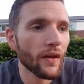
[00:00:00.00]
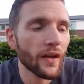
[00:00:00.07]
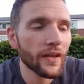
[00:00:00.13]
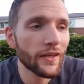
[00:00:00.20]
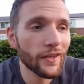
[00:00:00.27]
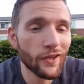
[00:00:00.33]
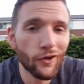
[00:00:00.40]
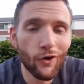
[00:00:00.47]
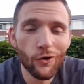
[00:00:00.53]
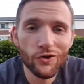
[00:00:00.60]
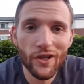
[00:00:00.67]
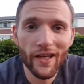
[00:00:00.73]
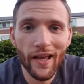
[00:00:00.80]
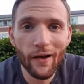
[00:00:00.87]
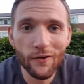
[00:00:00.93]
You can go
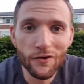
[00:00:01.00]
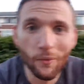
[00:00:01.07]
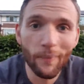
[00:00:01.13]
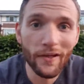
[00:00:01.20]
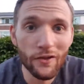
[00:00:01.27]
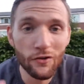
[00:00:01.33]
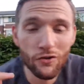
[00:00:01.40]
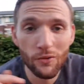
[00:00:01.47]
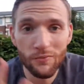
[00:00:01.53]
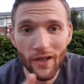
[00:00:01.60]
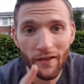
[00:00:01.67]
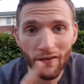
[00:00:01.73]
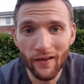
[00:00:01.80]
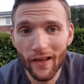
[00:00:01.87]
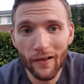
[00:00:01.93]
check it out. It's on my YouTube
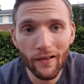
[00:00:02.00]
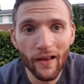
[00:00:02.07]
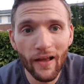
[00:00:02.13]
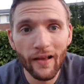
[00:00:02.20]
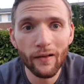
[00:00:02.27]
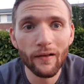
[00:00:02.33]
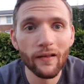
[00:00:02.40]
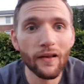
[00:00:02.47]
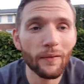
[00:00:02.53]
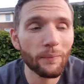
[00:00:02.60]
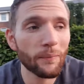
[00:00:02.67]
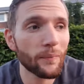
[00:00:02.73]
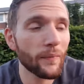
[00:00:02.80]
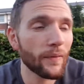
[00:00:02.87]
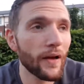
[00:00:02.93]
channel.
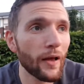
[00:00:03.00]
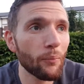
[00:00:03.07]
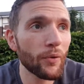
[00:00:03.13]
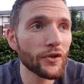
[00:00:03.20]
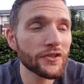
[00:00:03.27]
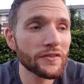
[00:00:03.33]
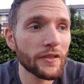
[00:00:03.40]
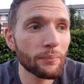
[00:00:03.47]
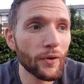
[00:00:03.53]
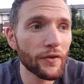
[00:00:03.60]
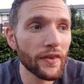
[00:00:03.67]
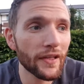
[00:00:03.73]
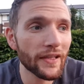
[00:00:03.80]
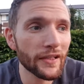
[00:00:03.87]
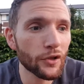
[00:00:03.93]
I'll put
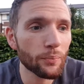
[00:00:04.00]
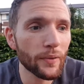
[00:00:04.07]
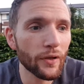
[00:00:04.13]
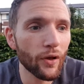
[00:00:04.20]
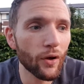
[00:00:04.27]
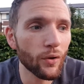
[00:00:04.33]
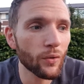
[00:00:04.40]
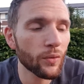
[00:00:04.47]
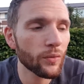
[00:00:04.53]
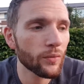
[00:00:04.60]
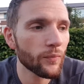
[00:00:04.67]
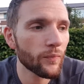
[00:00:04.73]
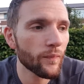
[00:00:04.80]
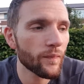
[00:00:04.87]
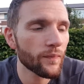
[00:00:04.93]
the link below.
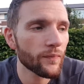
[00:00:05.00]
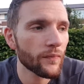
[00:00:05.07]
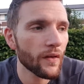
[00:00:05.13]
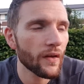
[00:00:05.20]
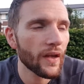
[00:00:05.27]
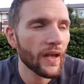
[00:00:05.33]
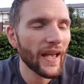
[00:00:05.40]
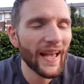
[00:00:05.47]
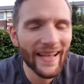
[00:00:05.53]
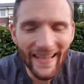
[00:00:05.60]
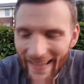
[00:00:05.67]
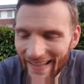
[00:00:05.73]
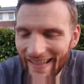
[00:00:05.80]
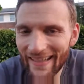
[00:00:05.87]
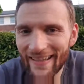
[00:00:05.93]
And
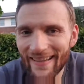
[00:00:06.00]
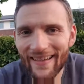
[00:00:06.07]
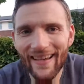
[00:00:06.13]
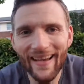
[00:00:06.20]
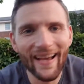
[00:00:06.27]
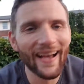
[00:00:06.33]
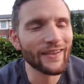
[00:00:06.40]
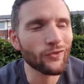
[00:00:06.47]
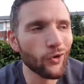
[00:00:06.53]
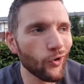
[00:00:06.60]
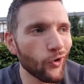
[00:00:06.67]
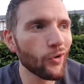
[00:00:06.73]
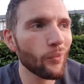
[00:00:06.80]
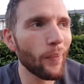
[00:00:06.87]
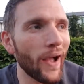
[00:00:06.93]
in it, I
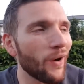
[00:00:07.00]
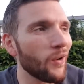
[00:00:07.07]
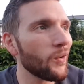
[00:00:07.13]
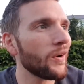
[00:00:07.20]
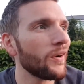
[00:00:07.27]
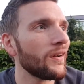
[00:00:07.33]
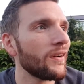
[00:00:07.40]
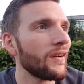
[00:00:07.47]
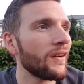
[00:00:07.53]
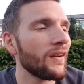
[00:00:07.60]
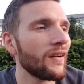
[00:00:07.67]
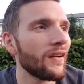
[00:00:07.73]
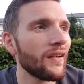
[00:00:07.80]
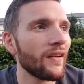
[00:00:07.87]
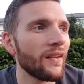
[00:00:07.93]
talk about
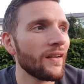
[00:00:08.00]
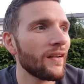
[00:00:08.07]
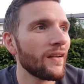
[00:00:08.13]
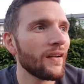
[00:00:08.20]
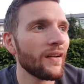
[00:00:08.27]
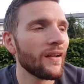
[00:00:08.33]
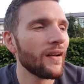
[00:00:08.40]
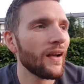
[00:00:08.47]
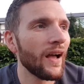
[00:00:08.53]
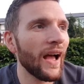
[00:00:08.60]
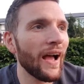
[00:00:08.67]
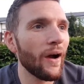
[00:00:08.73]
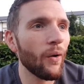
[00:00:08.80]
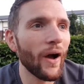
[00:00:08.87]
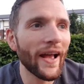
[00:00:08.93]

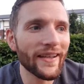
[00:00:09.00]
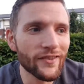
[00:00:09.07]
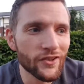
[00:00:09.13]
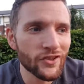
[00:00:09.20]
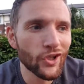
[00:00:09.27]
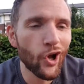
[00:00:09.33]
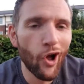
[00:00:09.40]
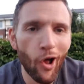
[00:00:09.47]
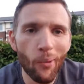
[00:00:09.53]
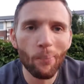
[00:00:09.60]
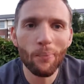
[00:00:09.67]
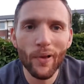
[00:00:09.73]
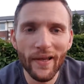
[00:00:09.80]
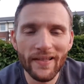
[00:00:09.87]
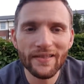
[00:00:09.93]
how I just can't
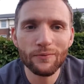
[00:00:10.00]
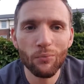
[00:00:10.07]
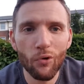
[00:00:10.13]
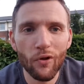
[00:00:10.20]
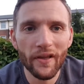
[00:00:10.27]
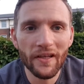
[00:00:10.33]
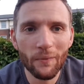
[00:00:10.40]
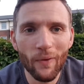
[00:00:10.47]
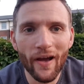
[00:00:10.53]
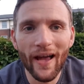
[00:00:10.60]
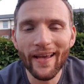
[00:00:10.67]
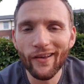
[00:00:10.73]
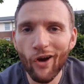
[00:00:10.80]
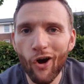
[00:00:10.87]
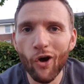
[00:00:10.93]
play small anywhere.
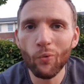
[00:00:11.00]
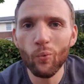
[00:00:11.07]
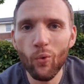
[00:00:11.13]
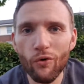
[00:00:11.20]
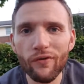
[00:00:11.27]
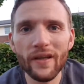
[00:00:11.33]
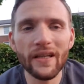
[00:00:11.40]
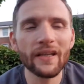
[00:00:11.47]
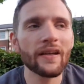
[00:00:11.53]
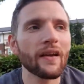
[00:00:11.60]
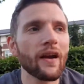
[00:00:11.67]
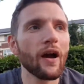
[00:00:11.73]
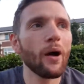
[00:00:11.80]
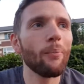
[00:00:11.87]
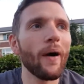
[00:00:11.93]
I can't worry
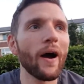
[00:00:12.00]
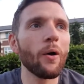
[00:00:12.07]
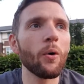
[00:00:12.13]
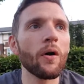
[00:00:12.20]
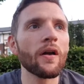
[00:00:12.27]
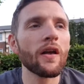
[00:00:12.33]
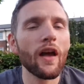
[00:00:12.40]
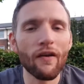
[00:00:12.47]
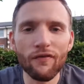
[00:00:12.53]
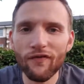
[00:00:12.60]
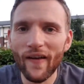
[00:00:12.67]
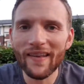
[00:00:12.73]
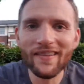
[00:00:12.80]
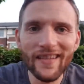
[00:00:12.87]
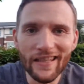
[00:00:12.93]
about
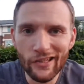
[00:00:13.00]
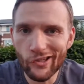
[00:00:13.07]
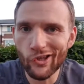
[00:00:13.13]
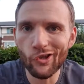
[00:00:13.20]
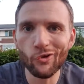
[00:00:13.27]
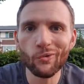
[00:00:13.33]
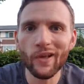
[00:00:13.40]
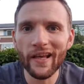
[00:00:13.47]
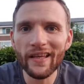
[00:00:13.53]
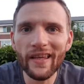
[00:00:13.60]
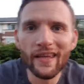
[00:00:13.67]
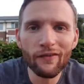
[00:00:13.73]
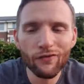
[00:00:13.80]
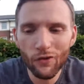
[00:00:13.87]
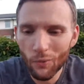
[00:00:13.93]
offending you. Like,
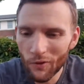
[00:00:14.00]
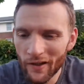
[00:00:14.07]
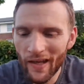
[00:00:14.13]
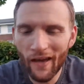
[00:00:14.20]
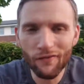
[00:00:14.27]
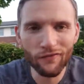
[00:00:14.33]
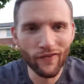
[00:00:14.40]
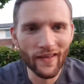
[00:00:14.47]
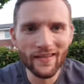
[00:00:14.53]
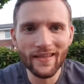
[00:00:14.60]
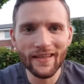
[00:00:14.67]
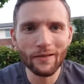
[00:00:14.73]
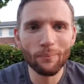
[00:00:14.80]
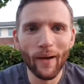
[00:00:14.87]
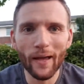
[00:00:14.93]
if you want to get
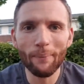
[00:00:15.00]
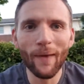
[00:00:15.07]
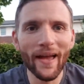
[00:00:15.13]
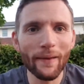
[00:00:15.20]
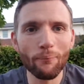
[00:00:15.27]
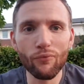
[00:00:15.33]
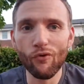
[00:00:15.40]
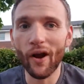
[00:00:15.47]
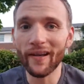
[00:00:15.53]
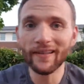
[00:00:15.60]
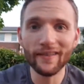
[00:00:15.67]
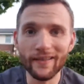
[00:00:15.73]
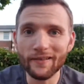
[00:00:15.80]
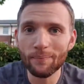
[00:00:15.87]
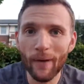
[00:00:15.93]
offended by my
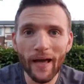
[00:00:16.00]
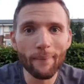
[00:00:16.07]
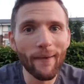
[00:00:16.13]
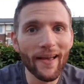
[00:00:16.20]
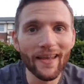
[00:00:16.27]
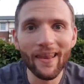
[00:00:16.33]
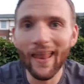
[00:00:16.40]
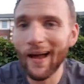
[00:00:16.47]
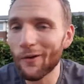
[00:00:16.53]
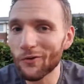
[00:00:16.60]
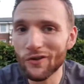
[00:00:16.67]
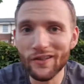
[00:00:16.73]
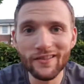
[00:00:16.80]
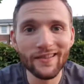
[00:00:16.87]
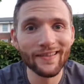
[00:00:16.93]
brightness, by my
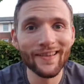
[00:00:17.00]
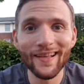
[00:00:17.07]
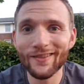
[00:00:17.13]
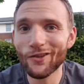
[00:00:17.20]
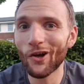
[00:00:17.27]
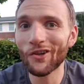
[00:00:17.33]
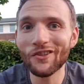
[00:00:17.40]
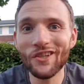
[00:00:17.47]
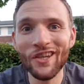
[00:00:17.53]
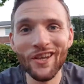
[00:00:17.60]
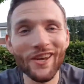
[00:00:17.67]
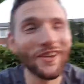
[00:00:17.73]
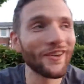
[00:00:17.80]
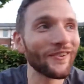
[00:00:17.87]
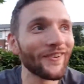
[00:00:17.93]
loudness, then that's on
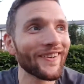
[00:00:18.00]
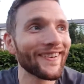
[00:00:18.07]
you.